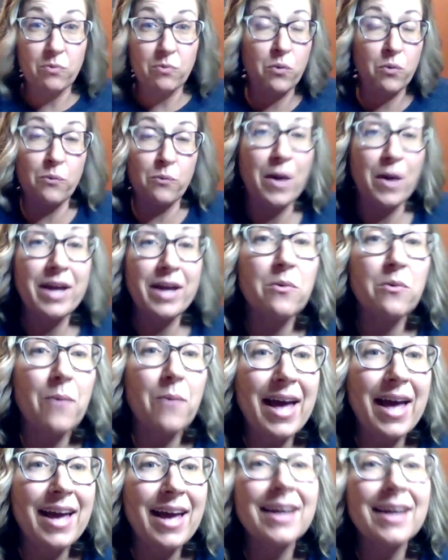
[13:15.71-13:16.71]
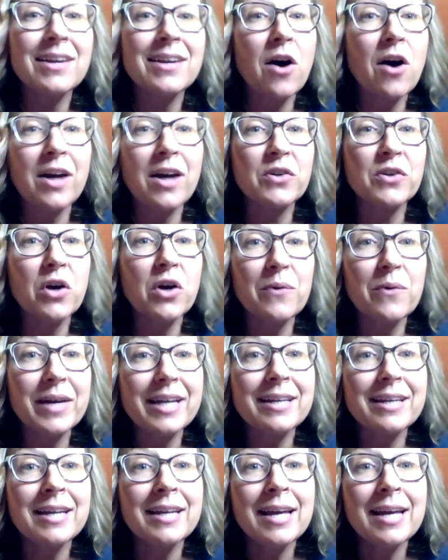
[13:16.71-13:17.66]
right away and ongoing.